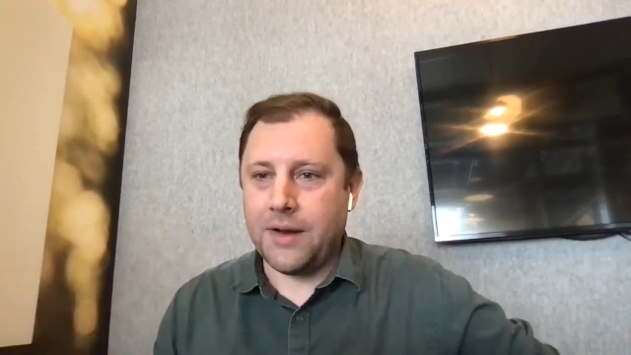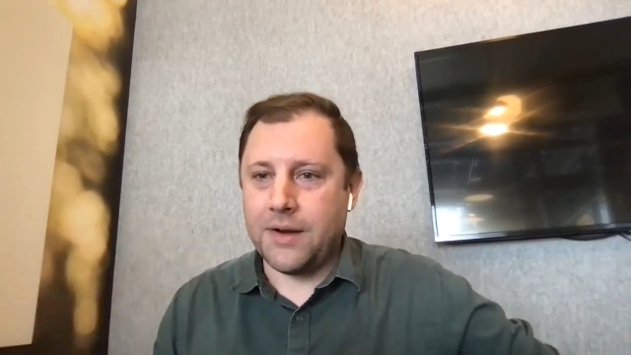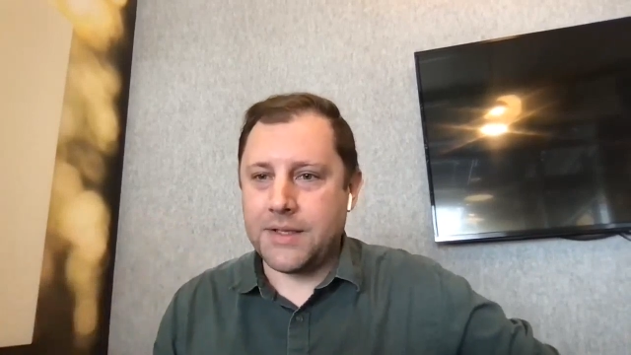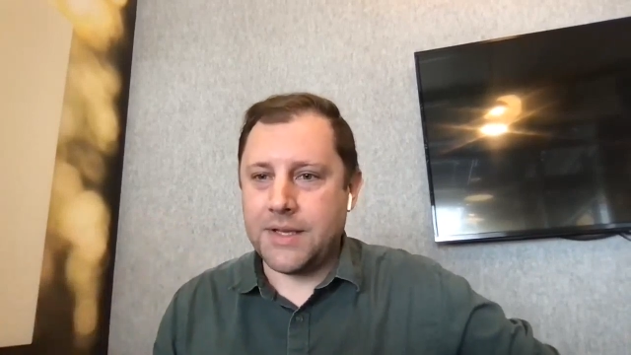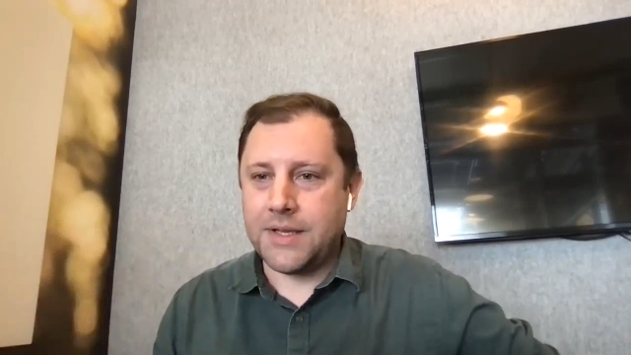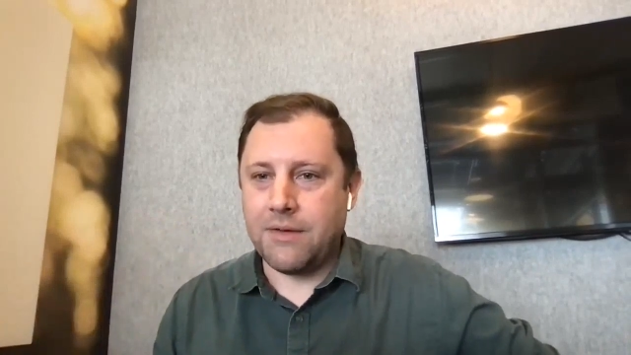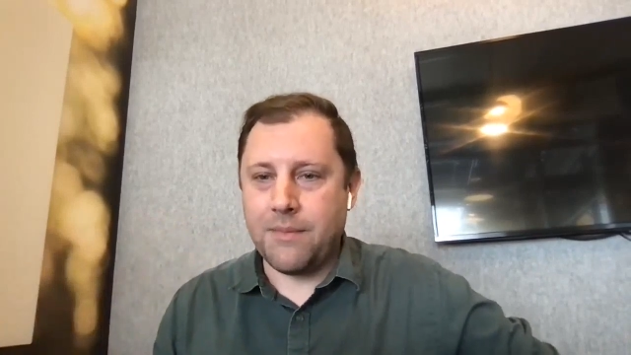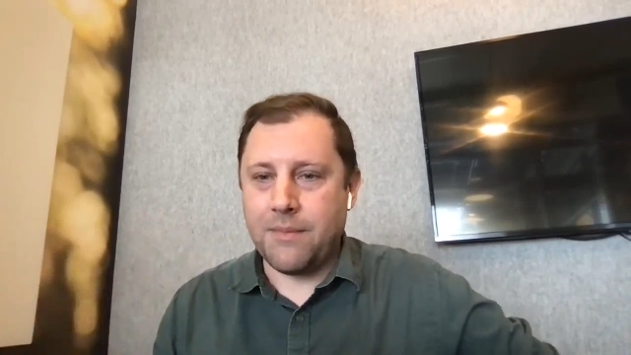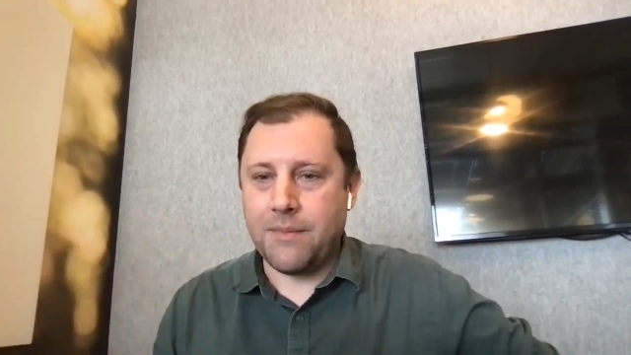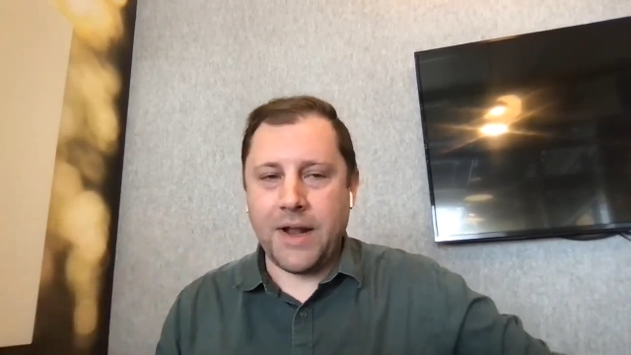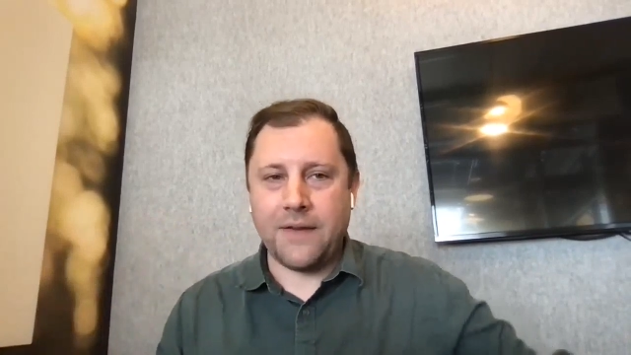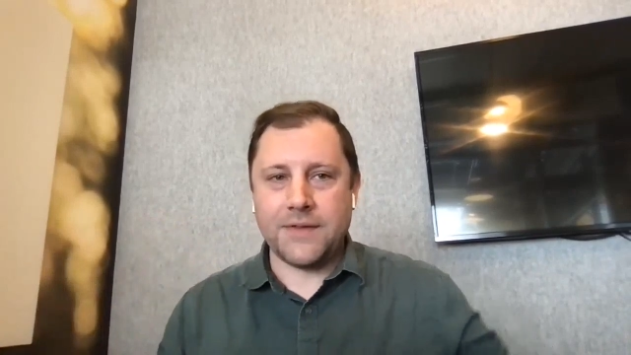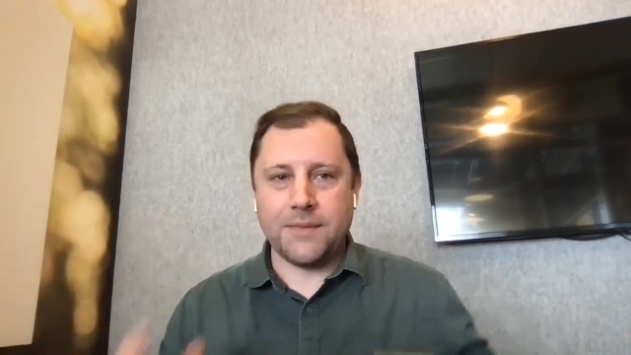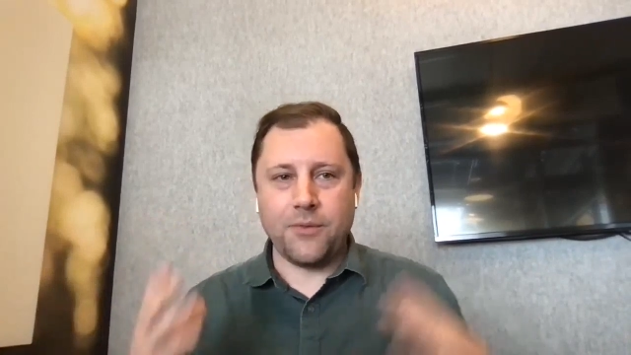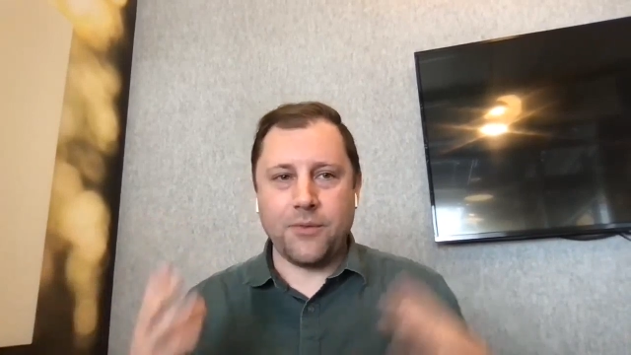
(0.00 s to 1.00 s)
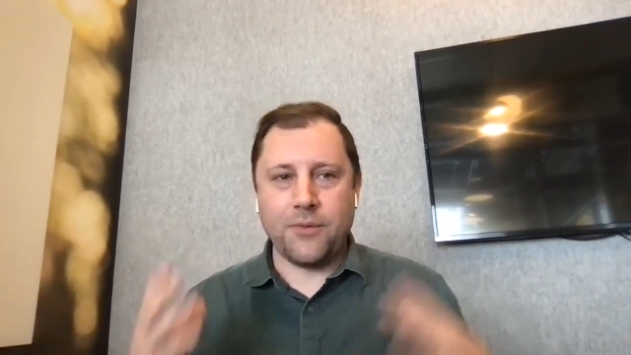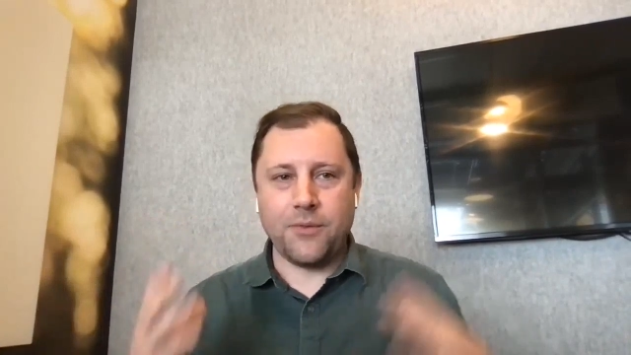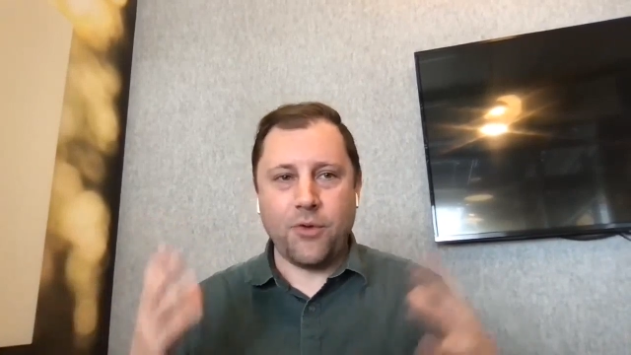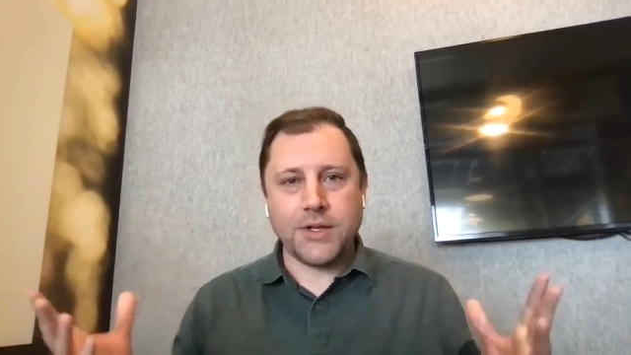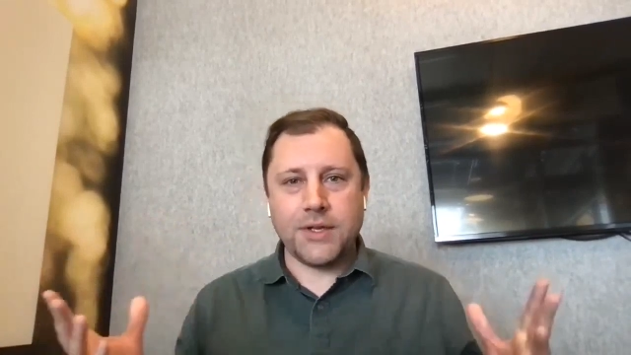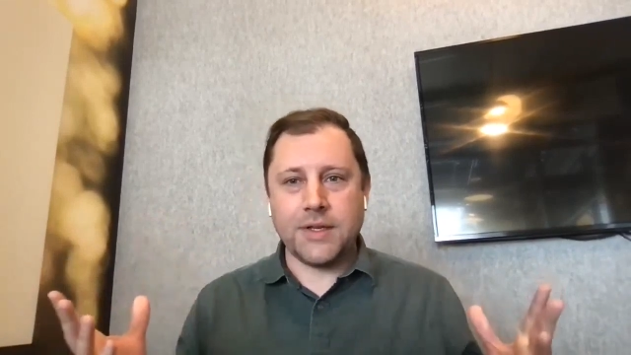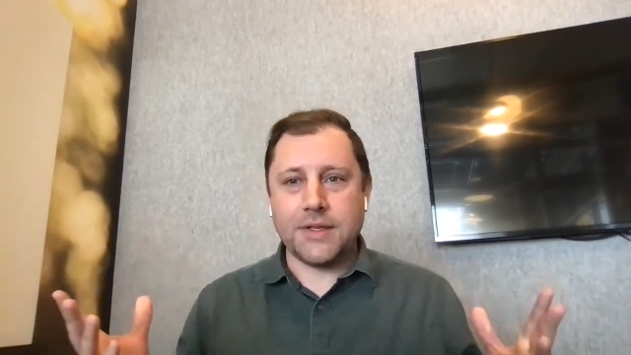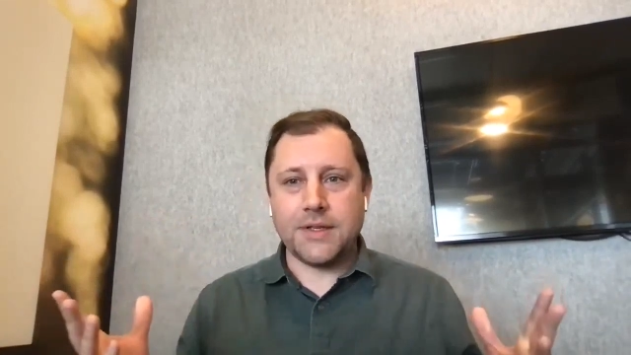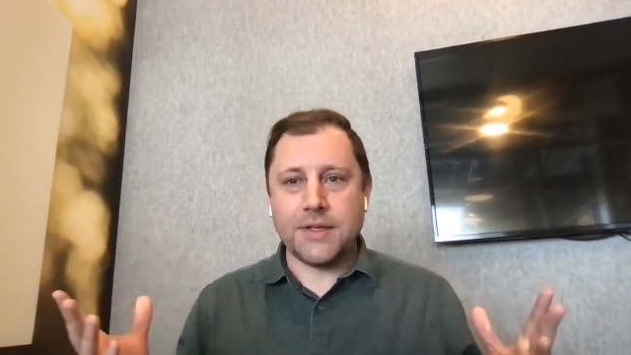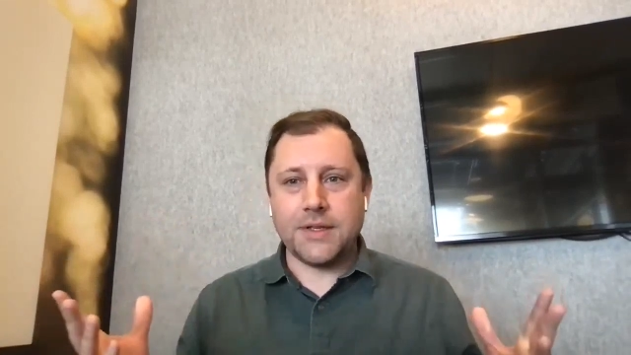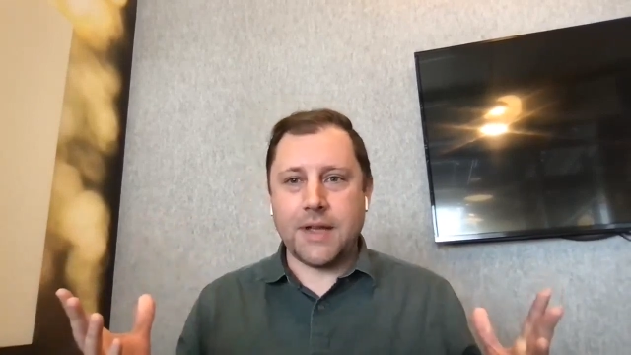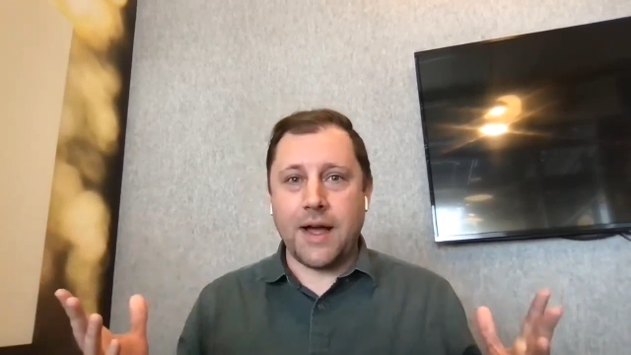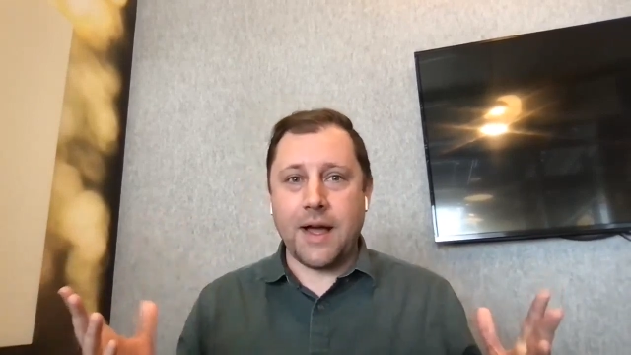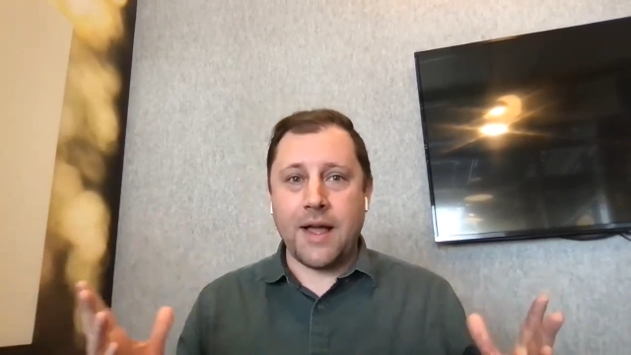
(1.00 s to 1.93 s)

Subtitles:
I understand we might have some questions.